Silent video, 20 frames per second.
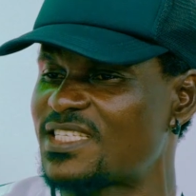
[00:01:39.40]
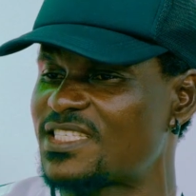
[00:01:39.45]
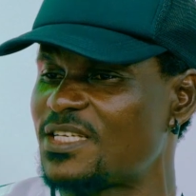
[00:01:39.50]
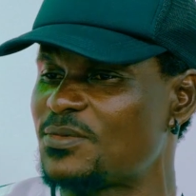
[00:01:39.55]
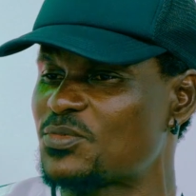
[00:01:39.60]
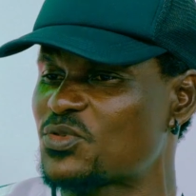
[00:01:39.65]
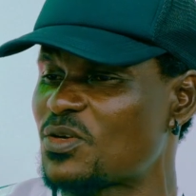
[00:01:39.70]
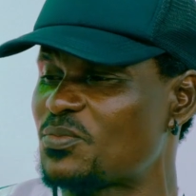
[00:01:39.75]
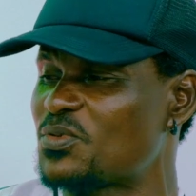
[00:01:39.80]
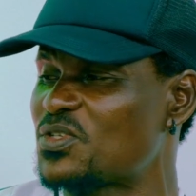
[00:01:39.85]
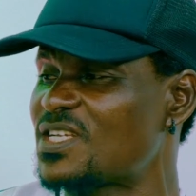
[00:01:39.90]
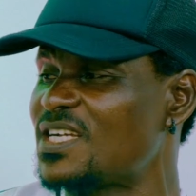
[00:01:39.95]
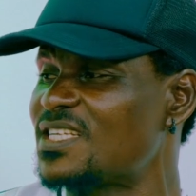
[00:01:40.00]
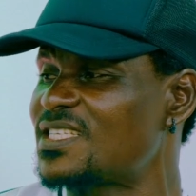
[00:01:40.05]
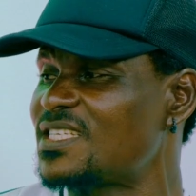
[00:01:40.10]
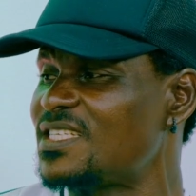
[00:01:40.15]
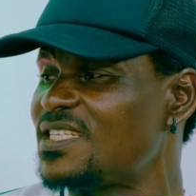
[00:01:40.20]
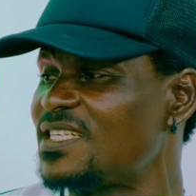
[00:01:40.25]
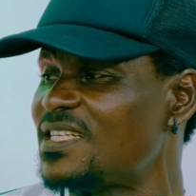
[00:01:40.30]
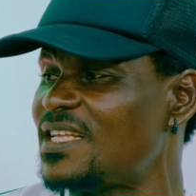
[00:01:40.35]
teams
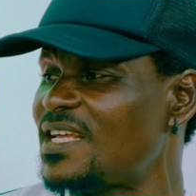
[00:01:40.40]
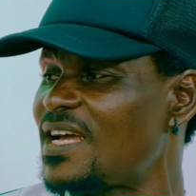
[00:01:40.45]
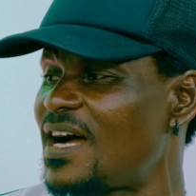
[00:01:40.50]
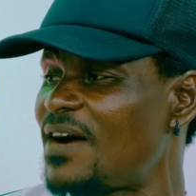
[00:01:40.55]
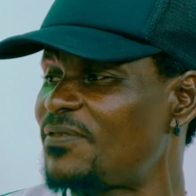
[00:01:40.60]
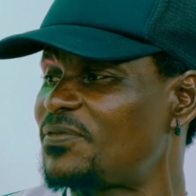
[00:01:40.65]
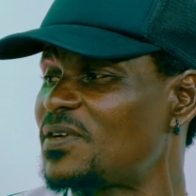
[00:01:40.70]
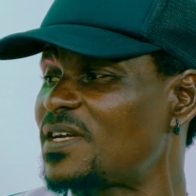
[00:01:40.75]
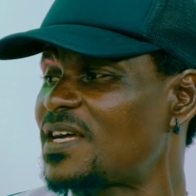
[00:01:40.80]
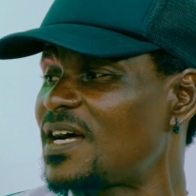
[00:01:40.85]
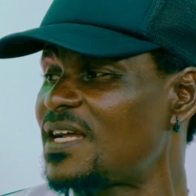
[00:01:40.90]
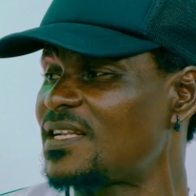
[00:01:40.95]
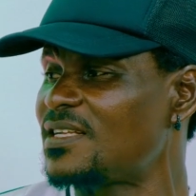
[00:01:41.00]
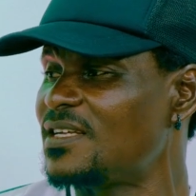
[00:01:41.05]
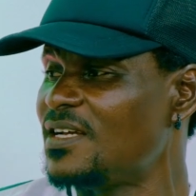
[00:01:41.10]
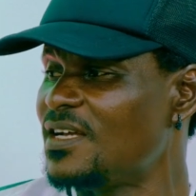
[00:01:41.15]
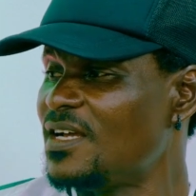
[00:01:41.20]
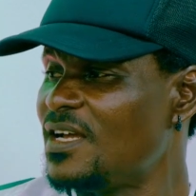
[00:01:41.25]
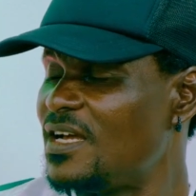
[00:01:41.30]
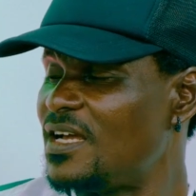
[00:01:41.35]
representing in the African
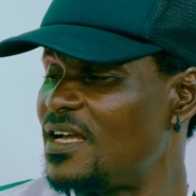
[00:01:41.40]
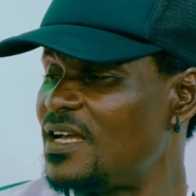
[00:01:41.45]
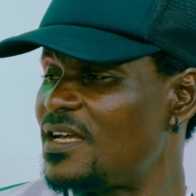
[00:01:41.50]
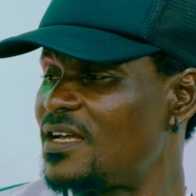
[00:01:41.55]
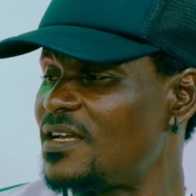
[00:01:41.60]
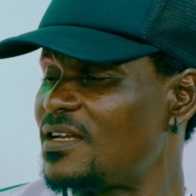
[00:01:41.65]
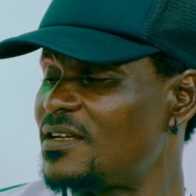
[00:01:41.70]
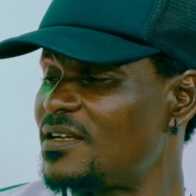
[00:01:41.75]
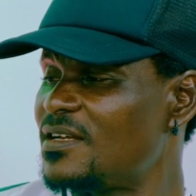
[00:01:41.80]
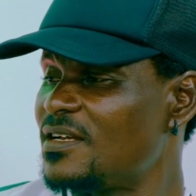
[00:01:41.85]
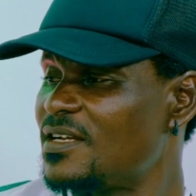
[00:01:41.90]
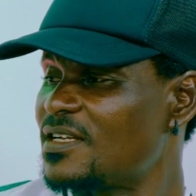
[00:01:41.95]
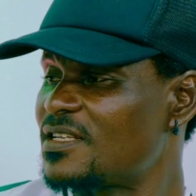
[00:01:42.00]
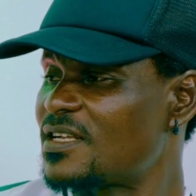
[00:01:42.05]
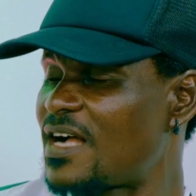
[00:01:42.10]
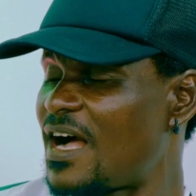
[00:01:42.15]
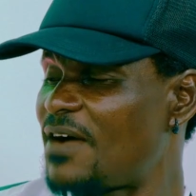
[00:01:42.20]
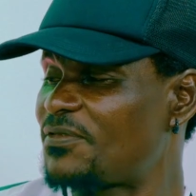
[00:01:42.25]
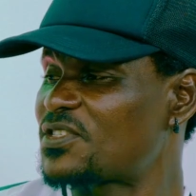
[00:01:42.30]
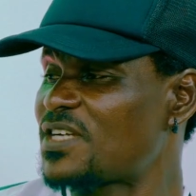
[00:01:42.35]

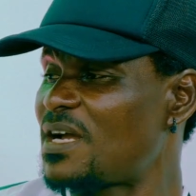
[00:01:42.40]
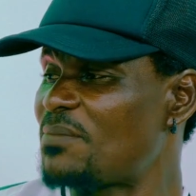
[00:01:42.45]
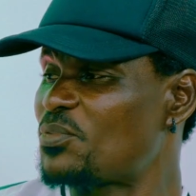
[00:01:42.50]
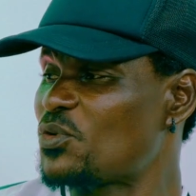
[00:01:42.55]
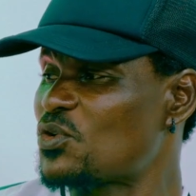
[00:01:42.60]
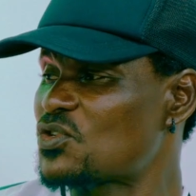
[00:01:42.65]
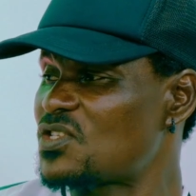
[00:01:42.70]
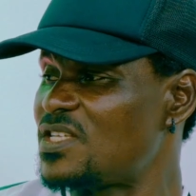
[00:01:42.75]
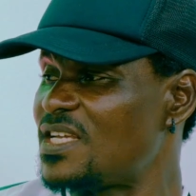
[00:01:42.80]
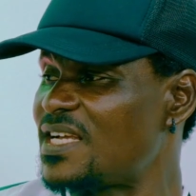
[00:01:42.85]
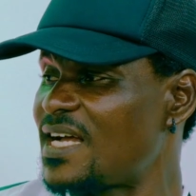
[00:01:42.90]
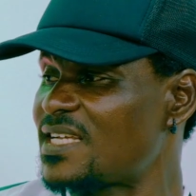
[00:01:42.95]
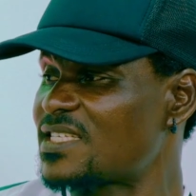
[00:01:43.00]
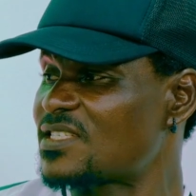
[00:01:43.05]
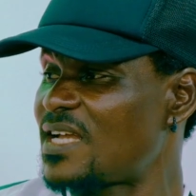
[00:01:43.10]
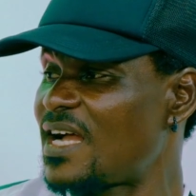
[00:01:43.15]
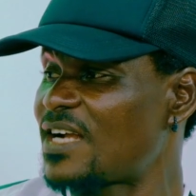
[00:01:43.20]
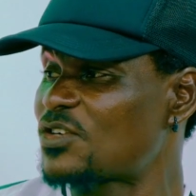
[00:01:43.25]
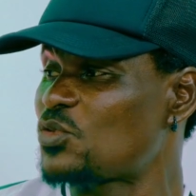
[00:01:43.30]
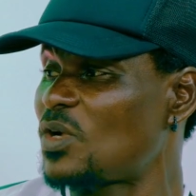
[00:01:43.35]
CAF Champions League has
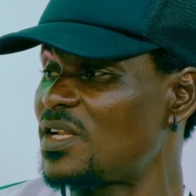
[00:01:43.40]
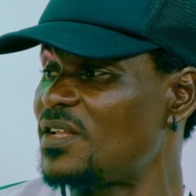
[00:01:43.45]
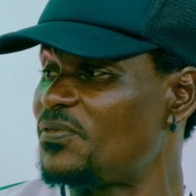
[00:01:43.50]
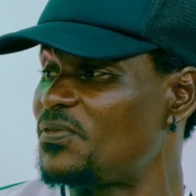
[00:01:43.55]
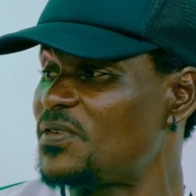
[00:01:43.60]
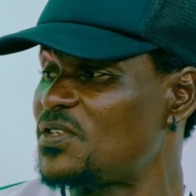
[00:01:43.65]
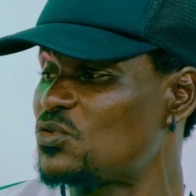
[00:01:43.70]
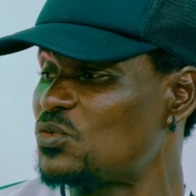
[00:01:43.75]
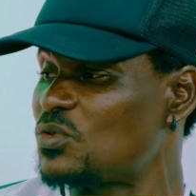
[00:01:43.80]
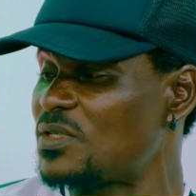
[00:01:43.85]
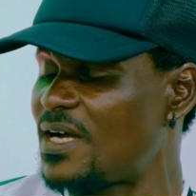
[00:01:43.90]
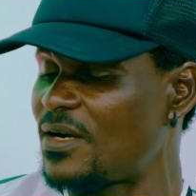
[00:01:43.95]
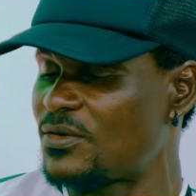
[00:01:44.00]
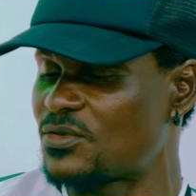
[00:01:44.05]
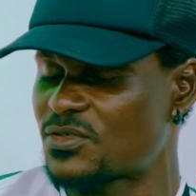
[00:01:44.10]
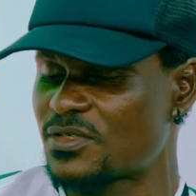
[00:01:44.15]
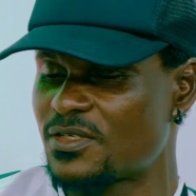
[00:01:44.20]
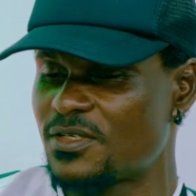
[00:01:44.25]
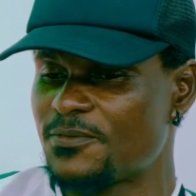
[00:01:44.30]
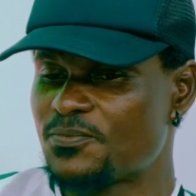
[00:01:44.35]
actually fizzled out.
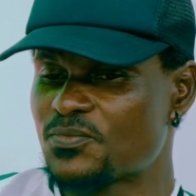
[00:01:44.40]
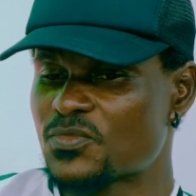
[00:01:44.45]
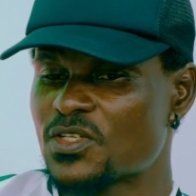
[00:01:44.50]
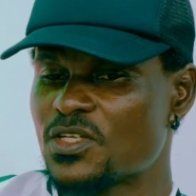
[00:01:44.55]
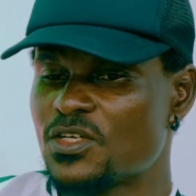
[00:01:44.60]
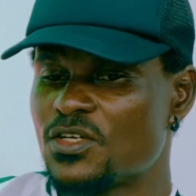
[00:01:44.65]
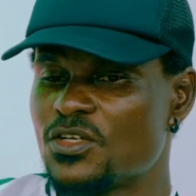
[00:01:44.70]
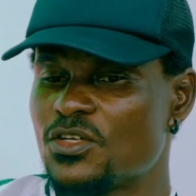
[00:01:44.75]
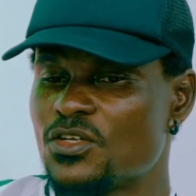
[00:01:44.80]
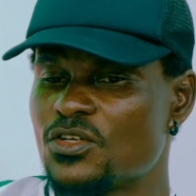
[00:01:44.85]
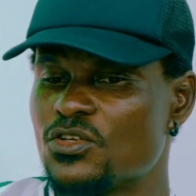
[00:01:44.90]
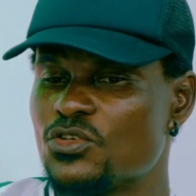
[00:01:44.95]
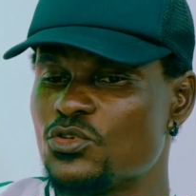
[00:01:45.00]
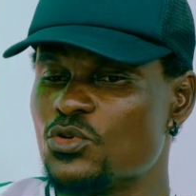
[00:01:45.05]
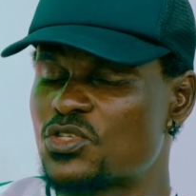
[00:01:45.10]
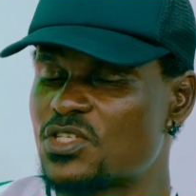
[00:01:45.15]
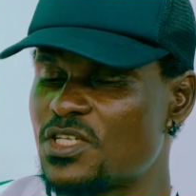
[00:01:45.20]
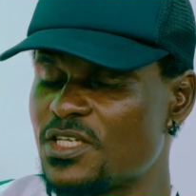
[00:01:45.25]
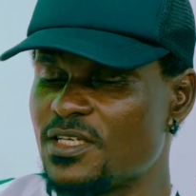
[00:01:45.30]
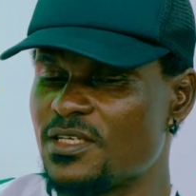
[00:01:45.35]
You
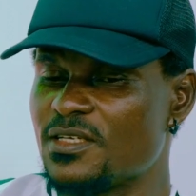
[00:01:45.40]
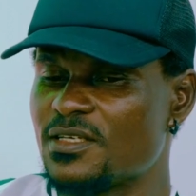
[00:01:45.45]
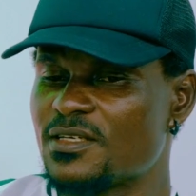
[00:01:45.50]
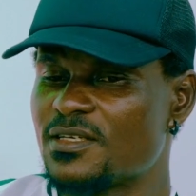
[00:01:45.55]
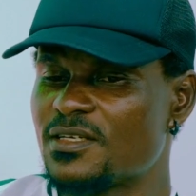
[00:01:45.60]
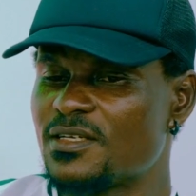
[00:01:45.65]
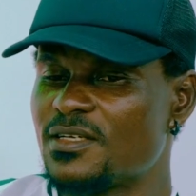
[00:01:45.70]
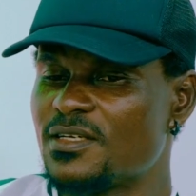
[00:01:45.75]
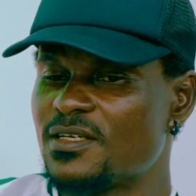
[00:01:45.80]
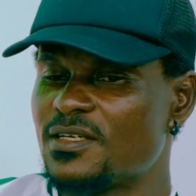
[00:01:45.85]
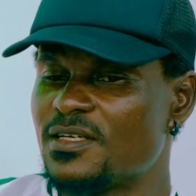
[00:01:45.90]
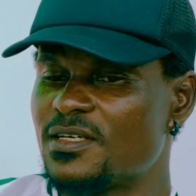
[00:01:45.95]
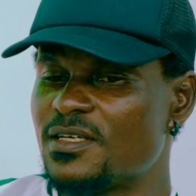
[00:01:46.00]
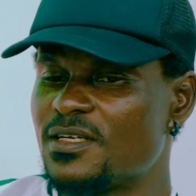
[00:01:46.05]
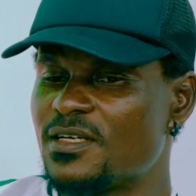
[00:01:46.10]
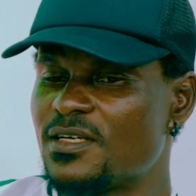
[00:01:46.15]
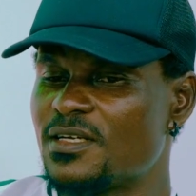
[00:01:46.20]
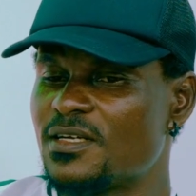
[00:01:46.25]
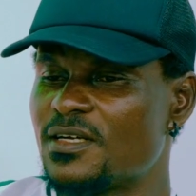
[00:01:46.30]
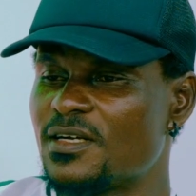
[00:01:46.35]
see,
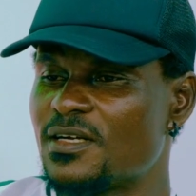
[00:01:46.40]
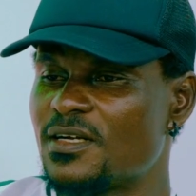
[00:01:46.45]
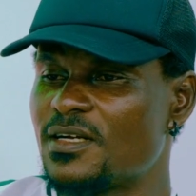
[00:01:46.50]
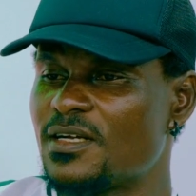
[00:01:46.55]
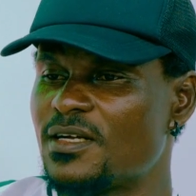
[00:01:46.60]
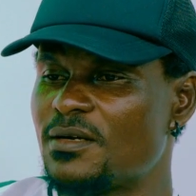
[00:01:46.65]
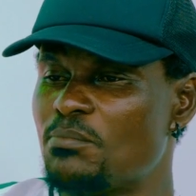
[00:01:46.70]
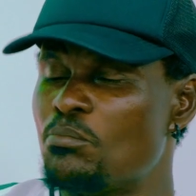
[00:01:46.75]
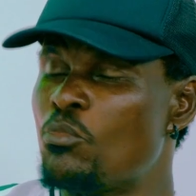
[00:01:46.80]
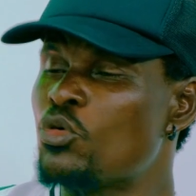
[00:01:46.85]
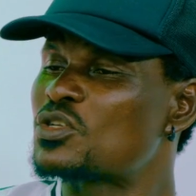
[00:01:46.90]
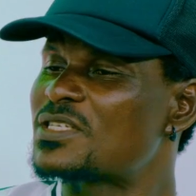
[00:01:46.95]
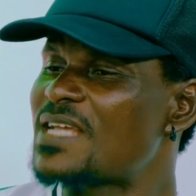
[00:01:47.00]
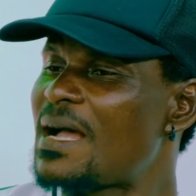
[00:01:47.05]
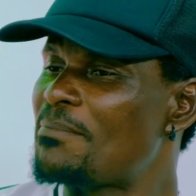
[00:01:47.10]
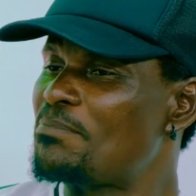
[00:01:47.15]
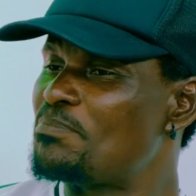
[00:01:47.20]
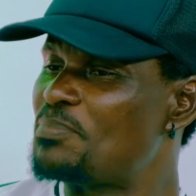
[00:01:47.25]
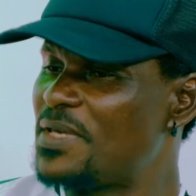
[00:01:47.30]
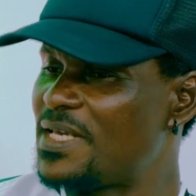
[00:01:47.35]

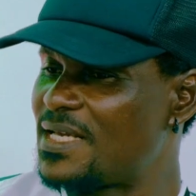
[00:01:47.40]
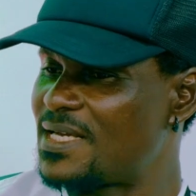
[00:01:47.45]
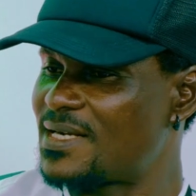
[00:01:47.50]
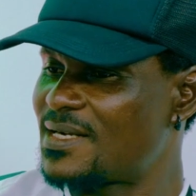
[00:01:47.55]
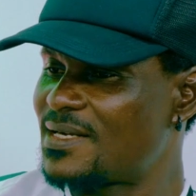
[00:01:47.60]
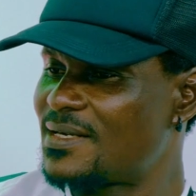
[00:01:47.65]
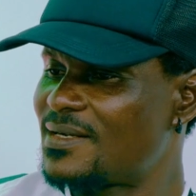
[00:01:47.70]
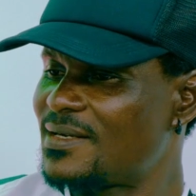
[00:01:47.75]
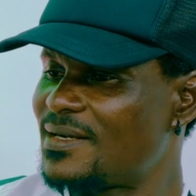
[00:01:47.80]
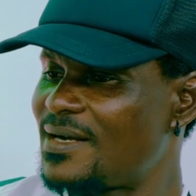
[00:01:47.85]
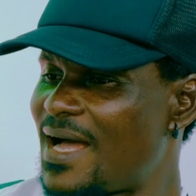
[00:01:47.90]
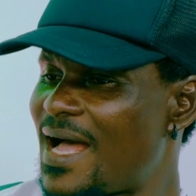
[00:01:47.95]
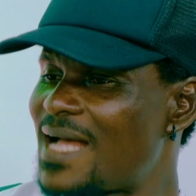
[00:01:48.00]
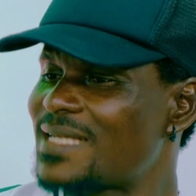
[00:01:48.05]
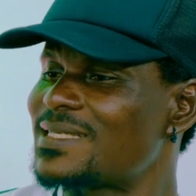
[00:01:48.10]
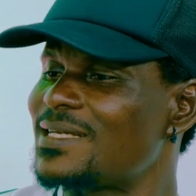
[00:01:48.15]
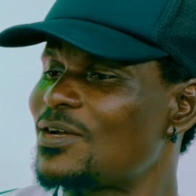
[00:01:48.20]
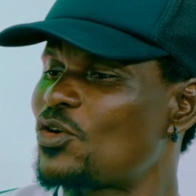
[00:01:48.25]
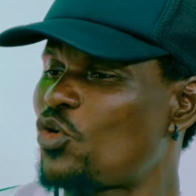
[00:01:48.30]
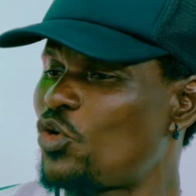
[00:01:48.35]
Mozambique
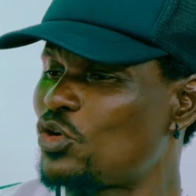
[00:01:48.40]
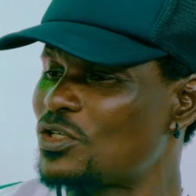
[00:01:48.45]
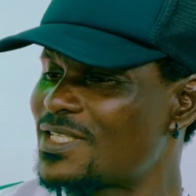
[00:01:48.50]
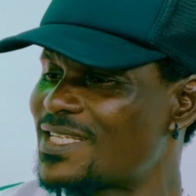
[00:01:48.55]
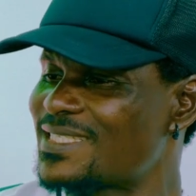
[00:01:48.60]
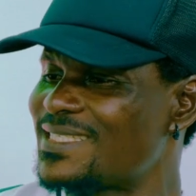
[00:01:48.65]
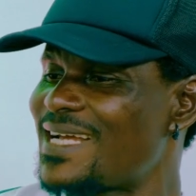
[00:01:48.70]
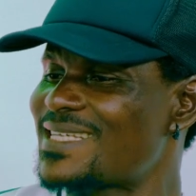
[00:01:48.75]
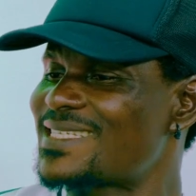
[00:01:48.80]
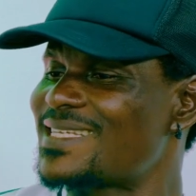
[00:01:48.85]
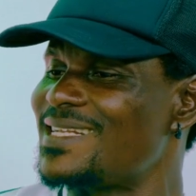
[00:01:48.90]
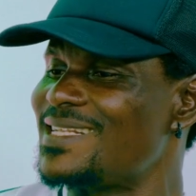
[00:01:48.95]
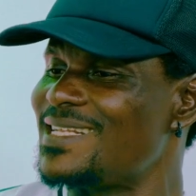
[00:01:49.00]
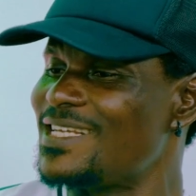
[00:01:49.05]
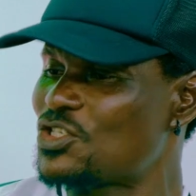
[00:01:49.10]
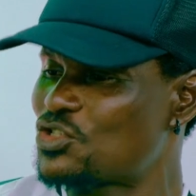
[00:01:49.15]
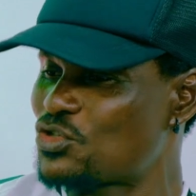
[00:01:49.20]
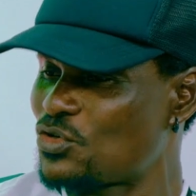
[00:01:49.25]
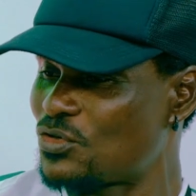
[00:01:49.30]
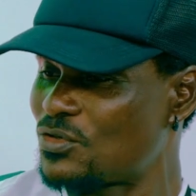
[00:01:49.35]
as a country, as a
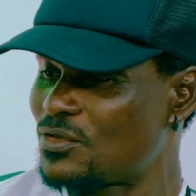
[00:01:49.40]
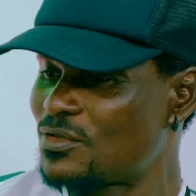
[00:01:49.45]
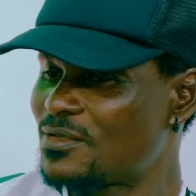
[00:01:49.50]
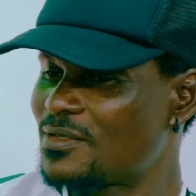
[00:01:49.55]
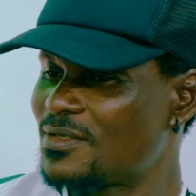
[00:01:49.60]
nation,